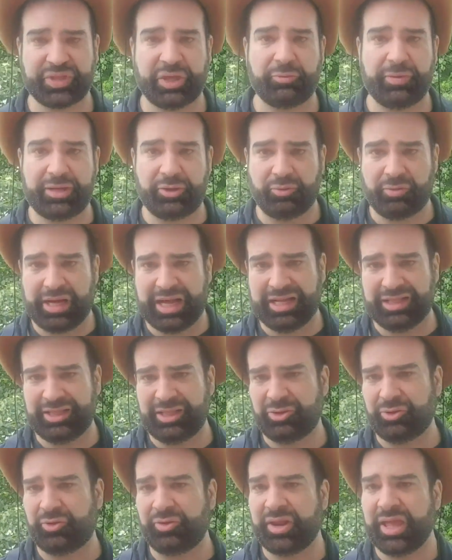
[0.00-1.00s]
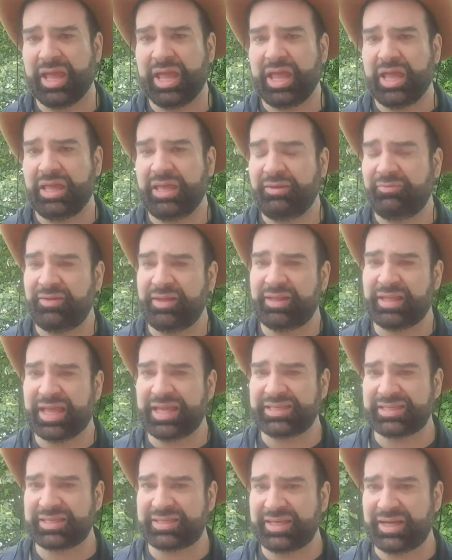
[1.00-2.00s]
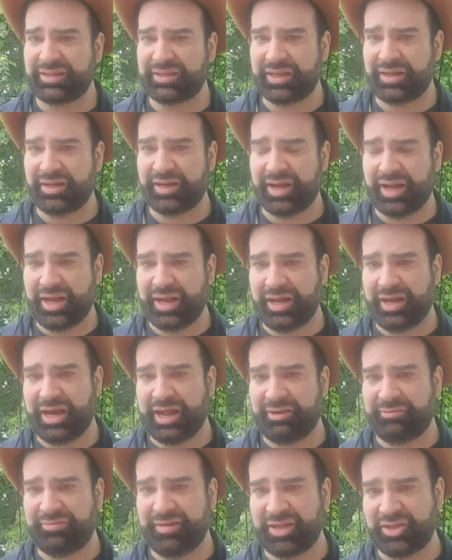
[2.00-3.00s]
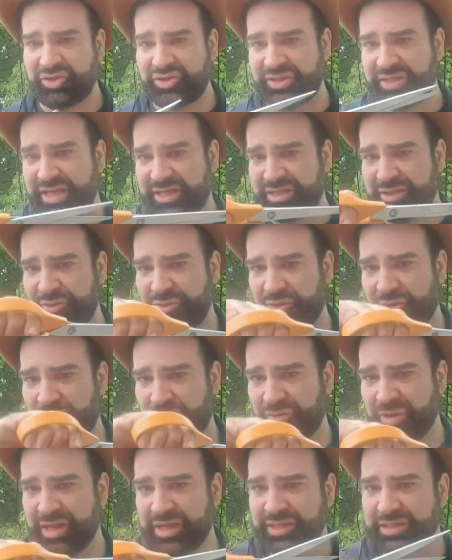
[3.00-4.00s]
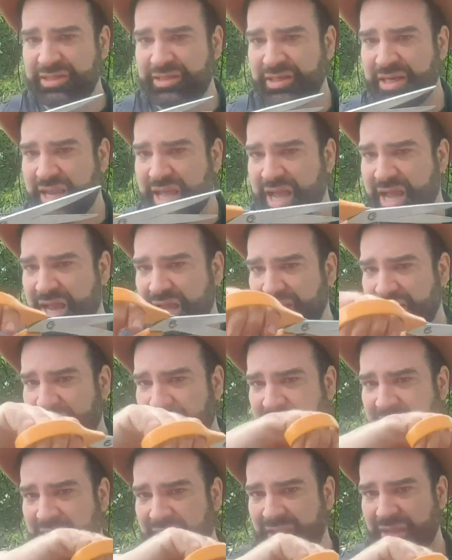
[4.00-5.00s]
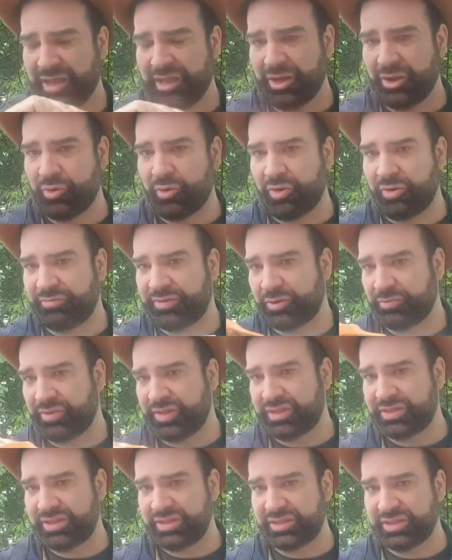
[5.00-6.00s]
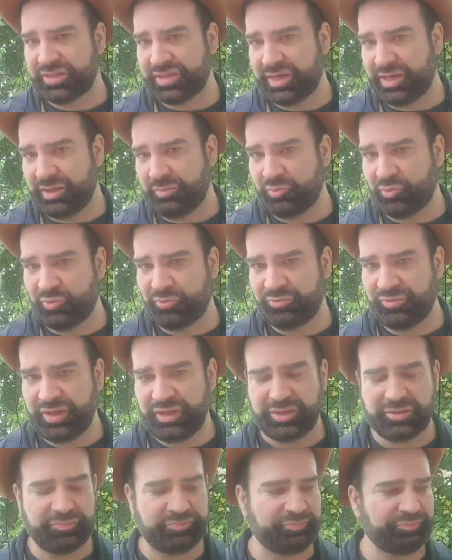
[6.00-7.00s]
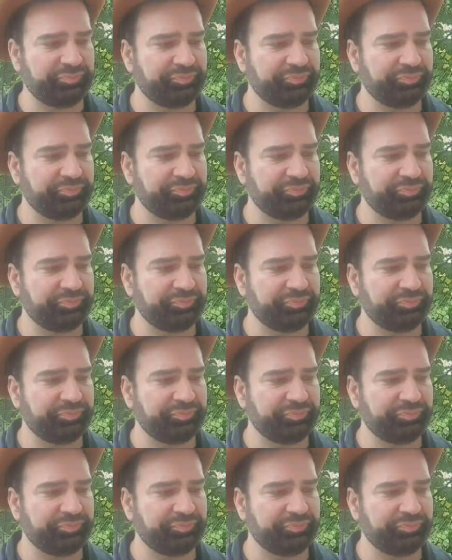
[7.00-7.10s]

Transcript: when you cut it, or if it has a certain rough edge, just, you know, slightly go over with the scissors and remove it.